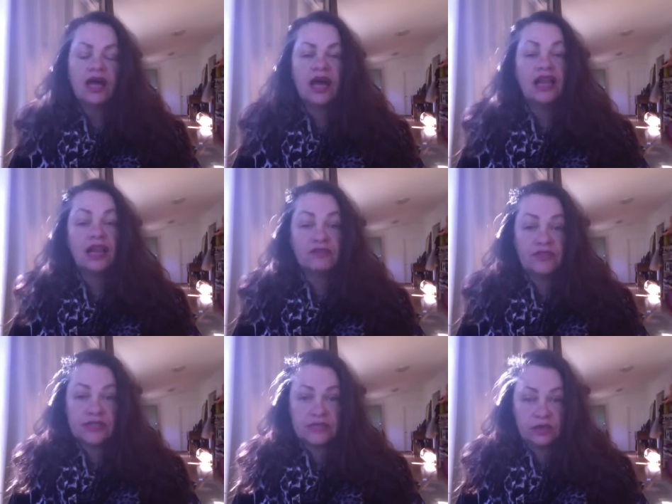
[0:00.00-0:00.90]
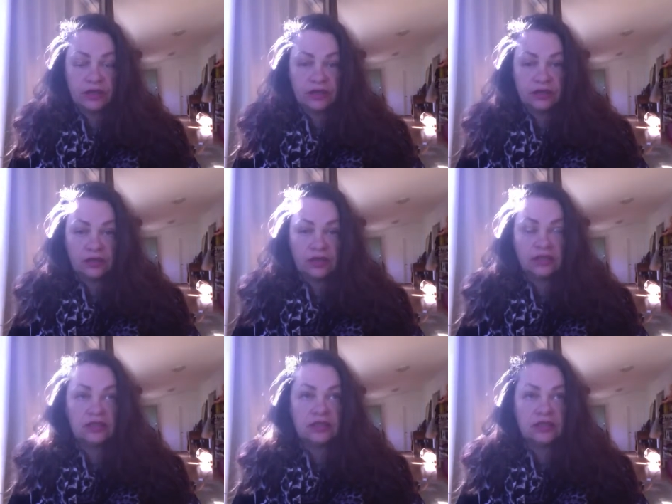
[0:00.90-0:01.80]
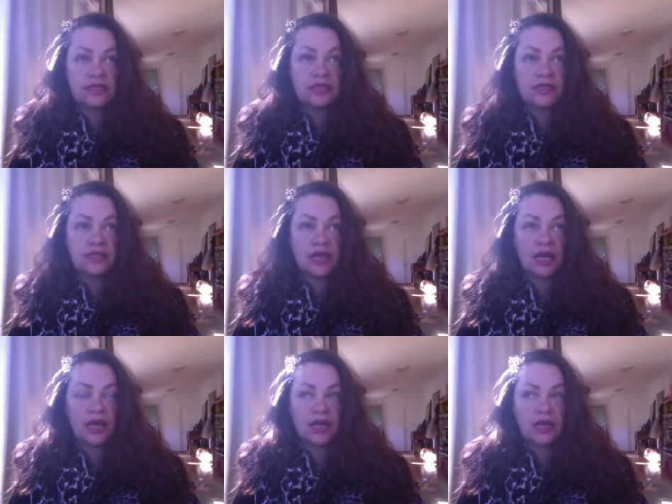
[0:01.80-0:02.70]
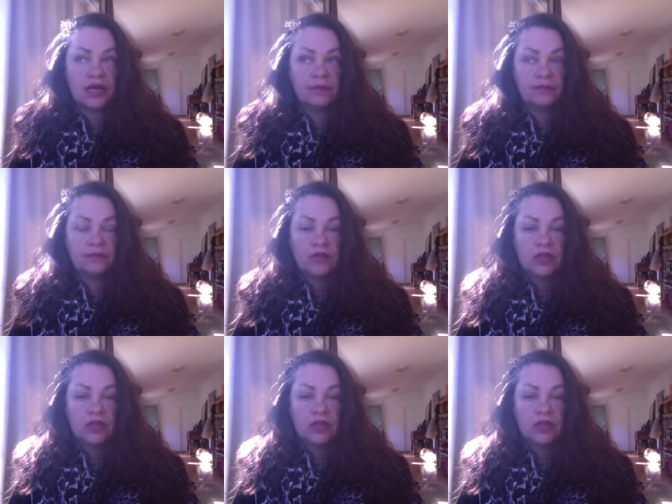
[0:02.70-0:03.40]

I love this oil. It is, um,